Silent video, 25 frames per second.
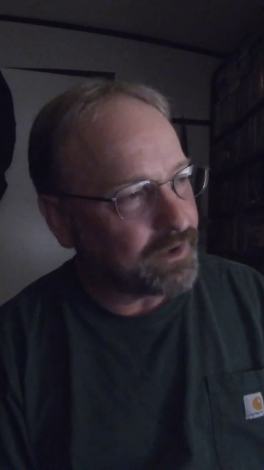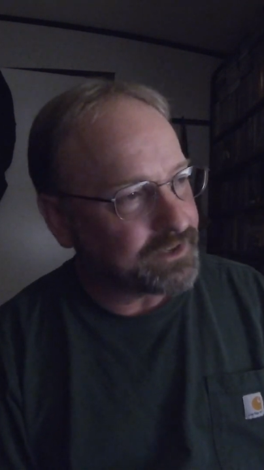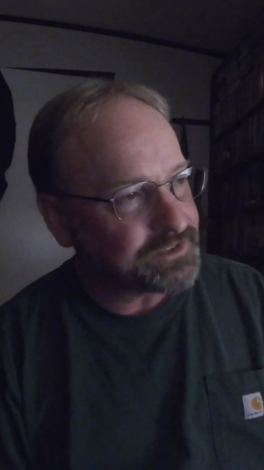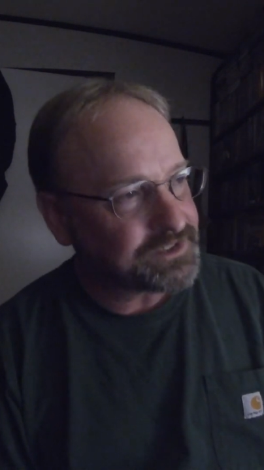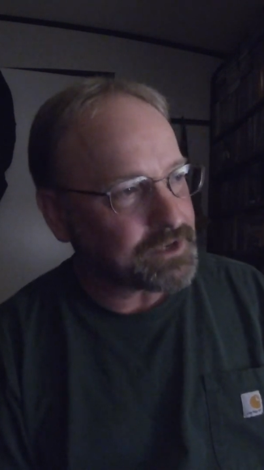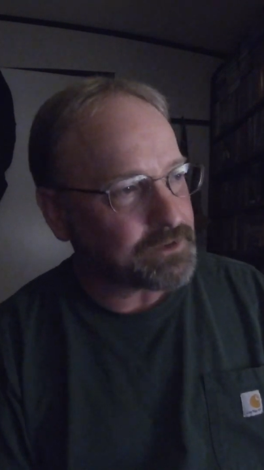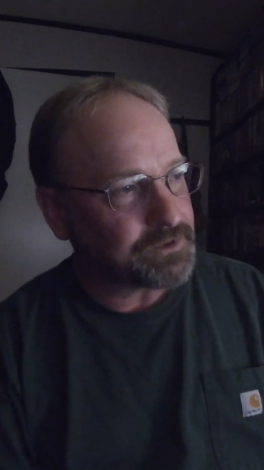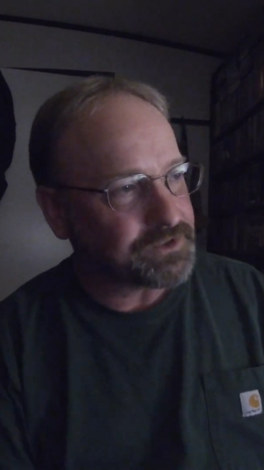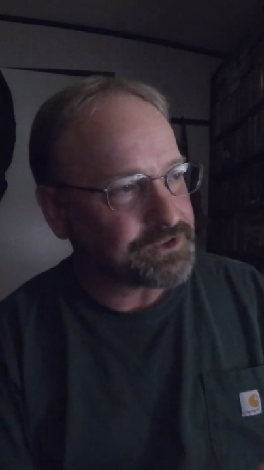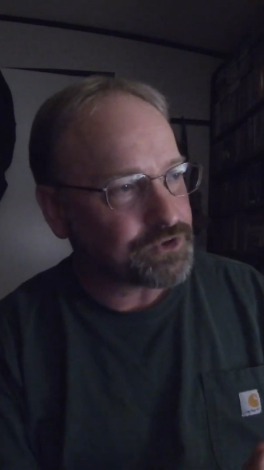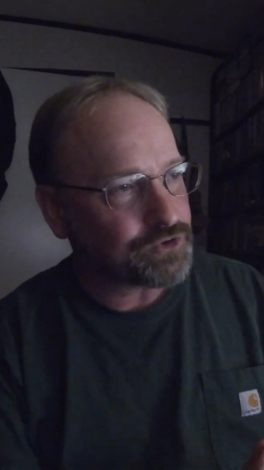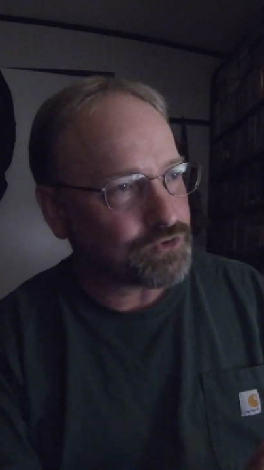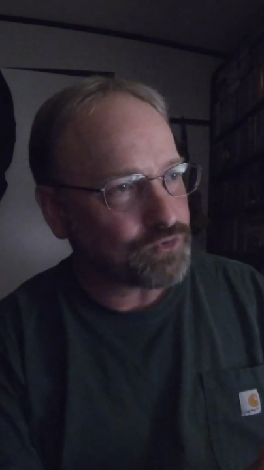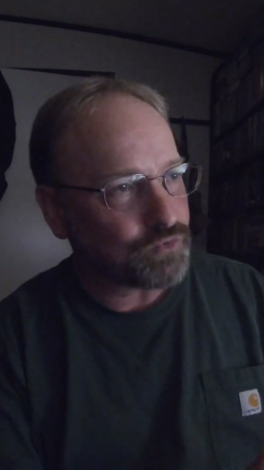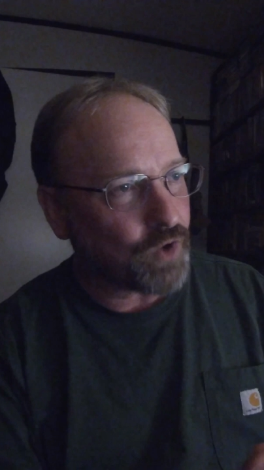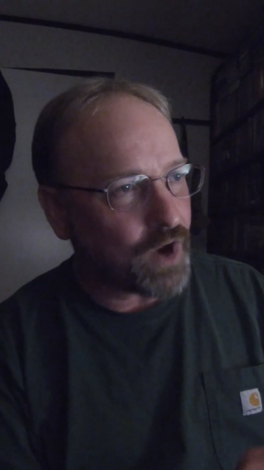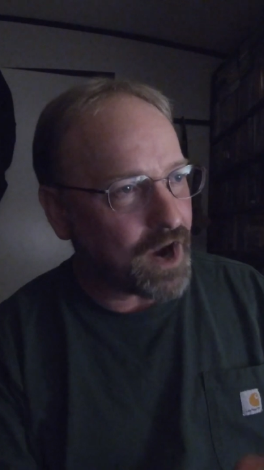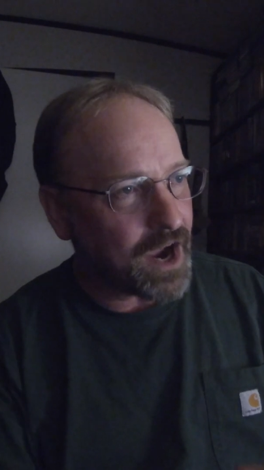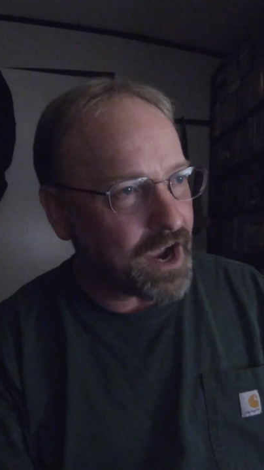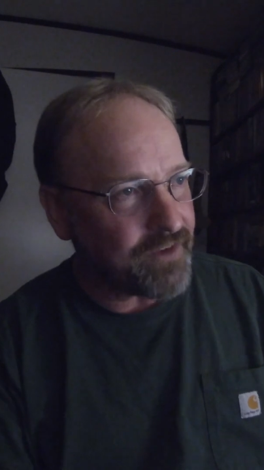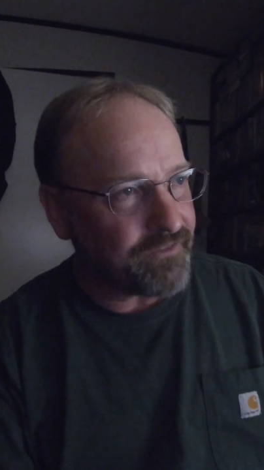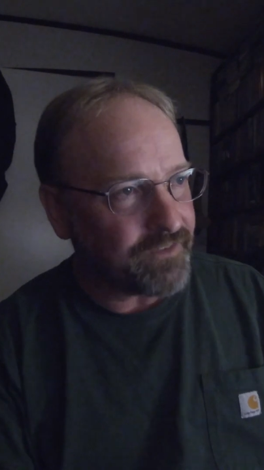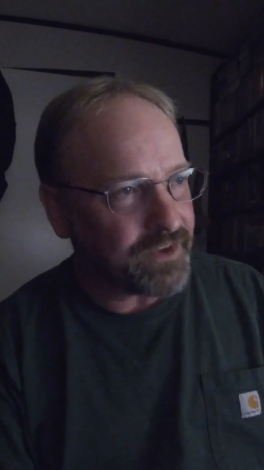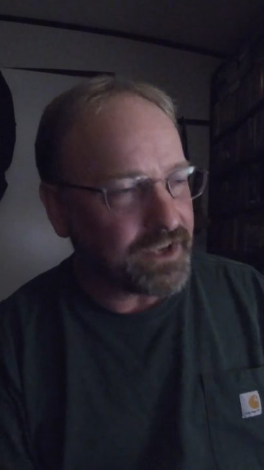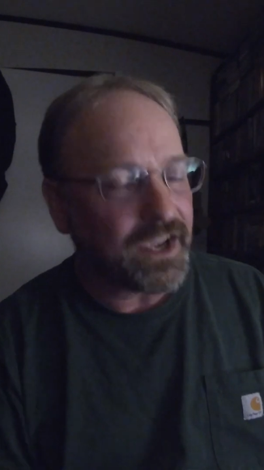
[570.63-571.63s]
As I was
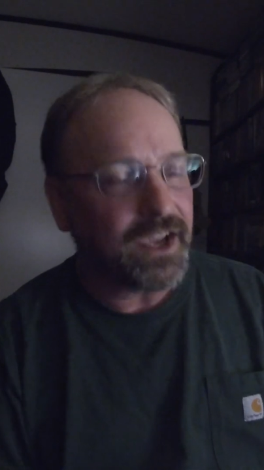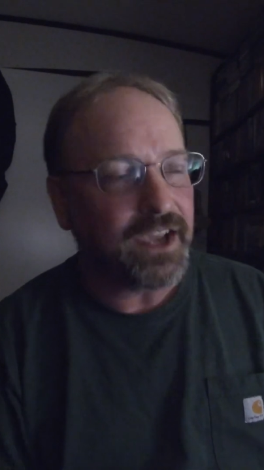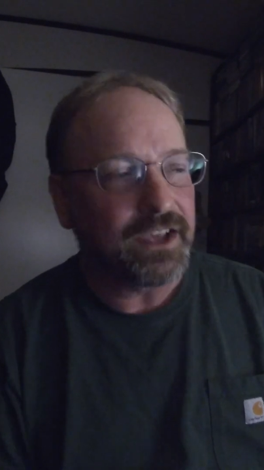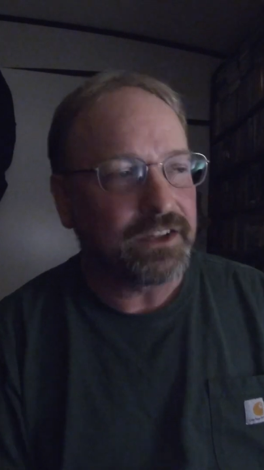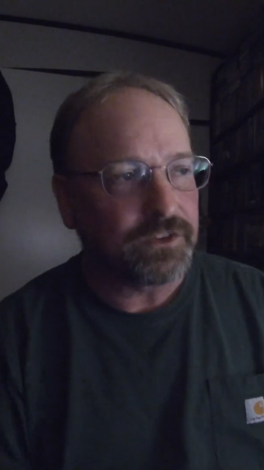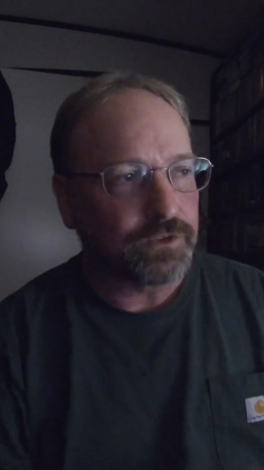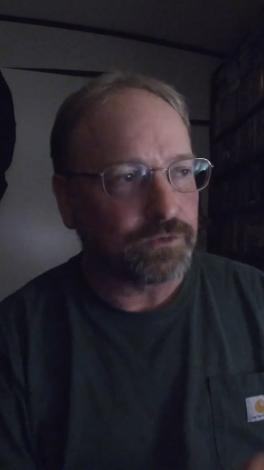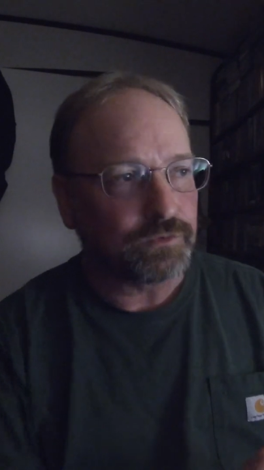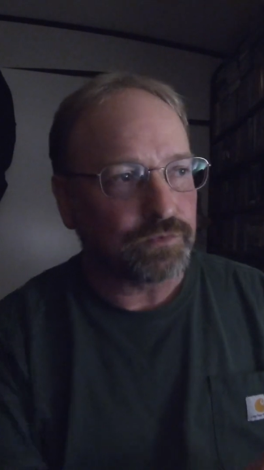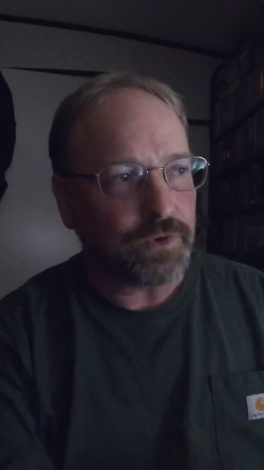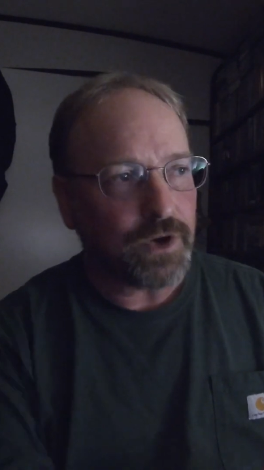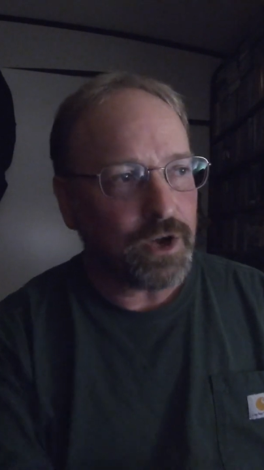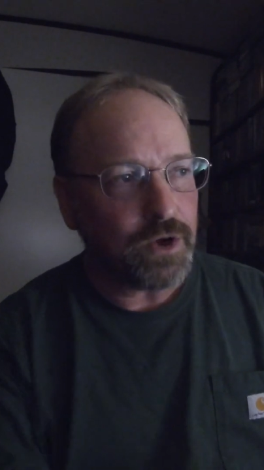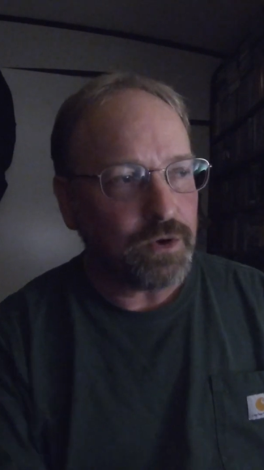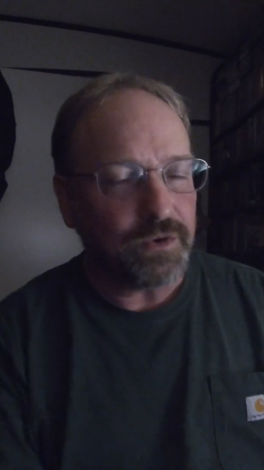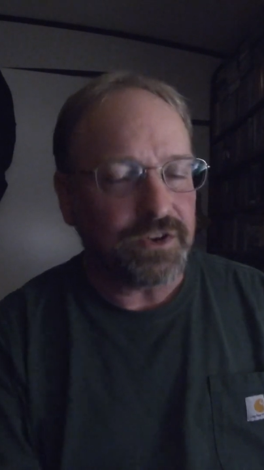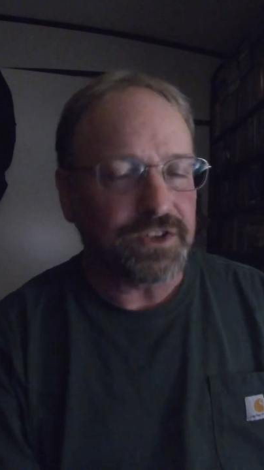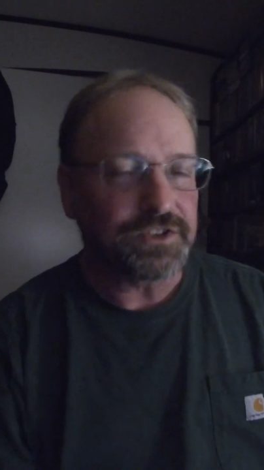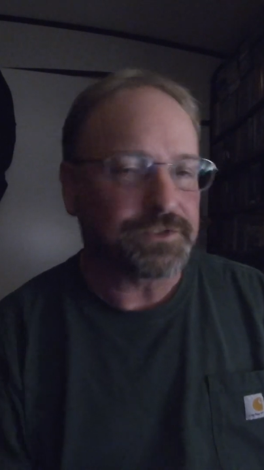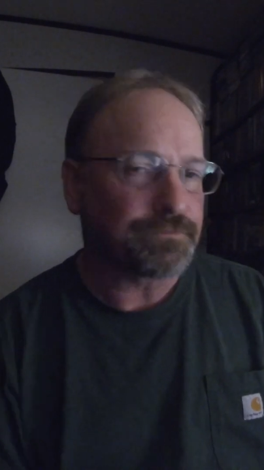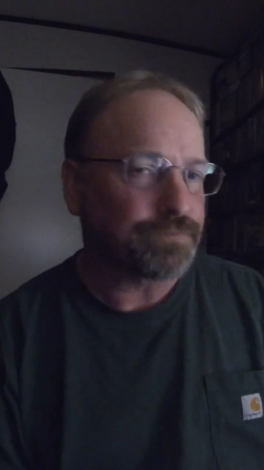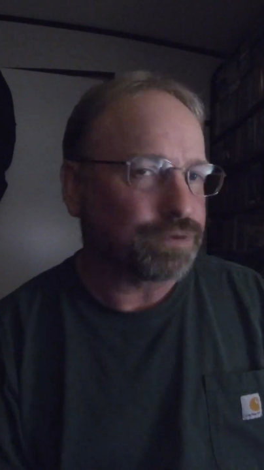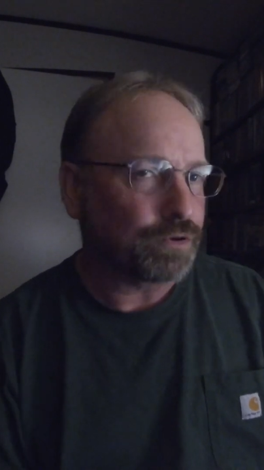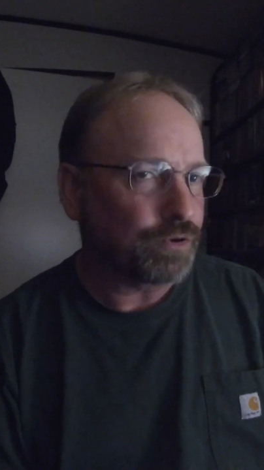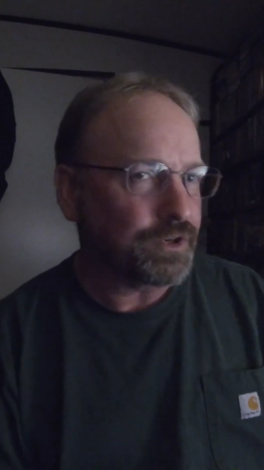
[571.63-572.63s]
driving, and the road
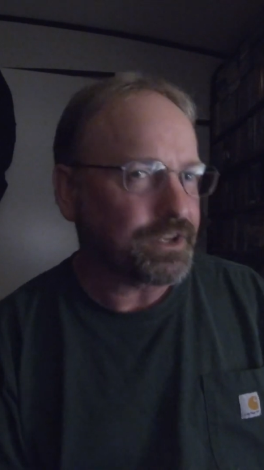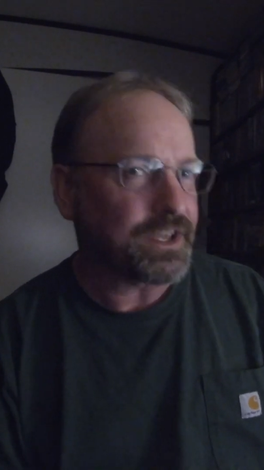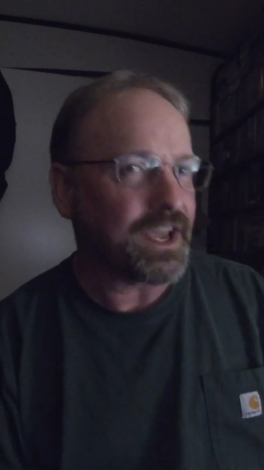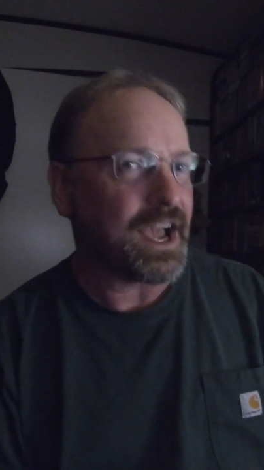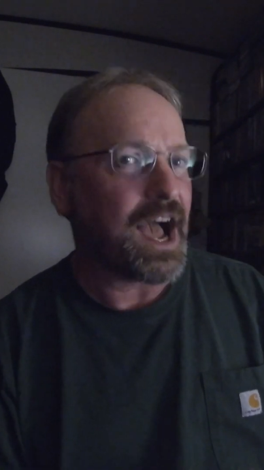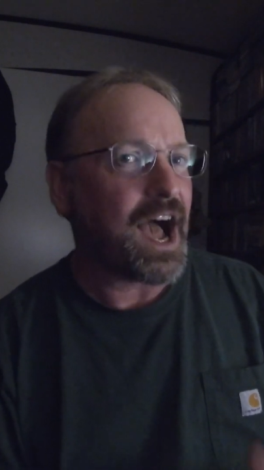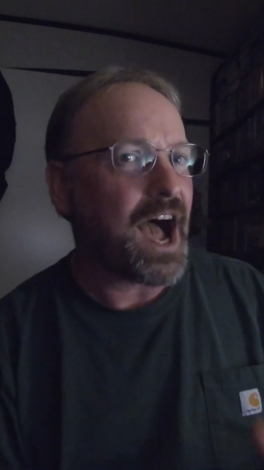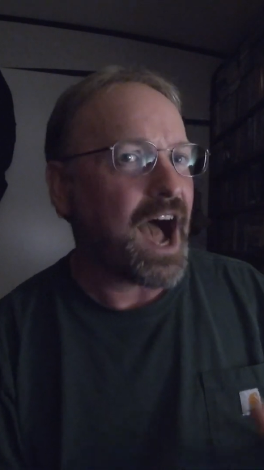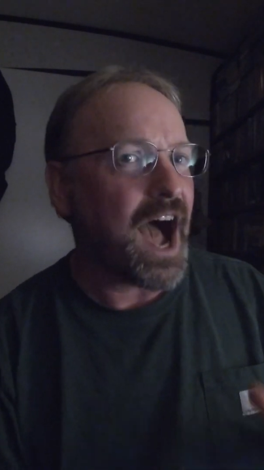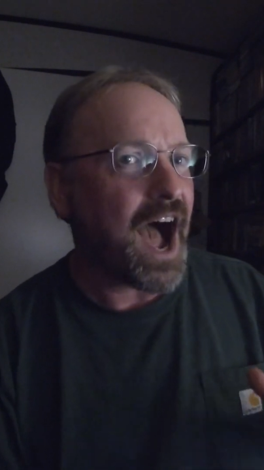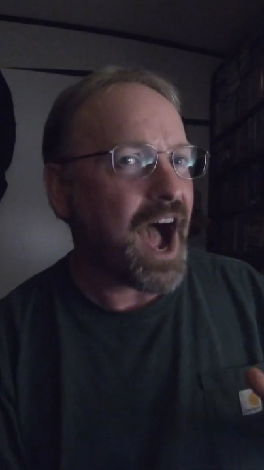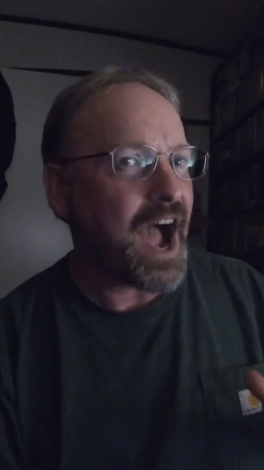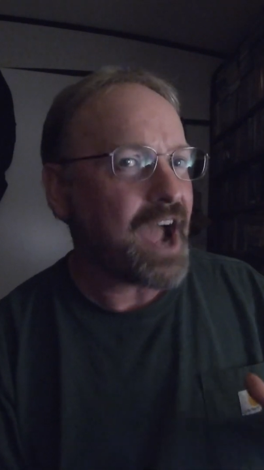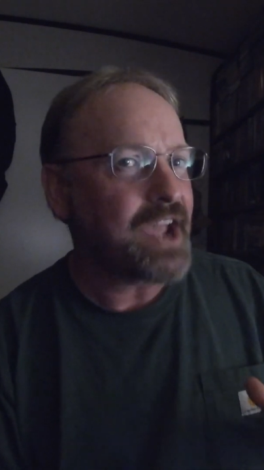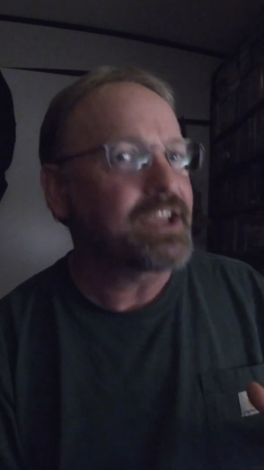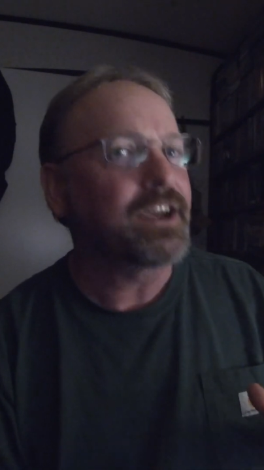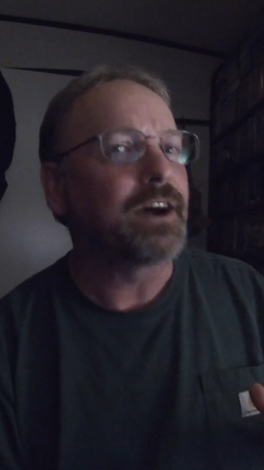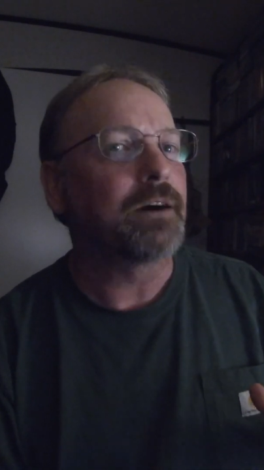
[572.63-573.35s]
is pretty high